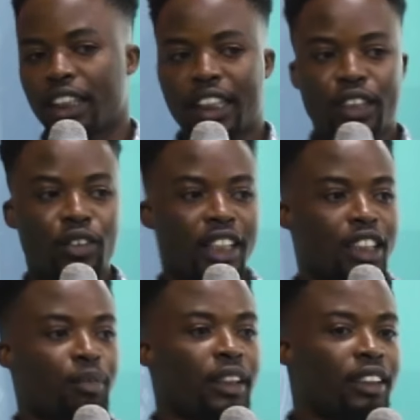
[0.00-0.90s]
And then you are
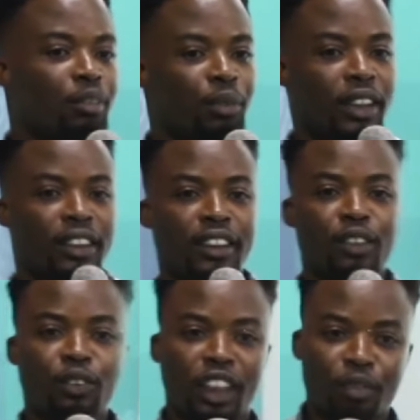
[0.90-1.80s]
expecting the
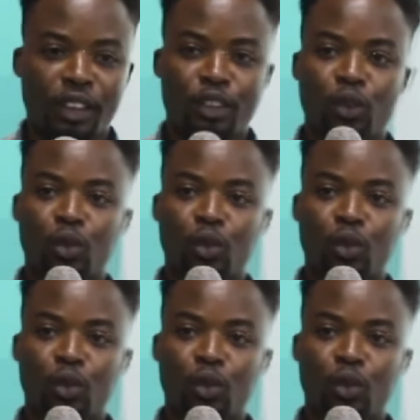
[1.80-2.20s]
president to come and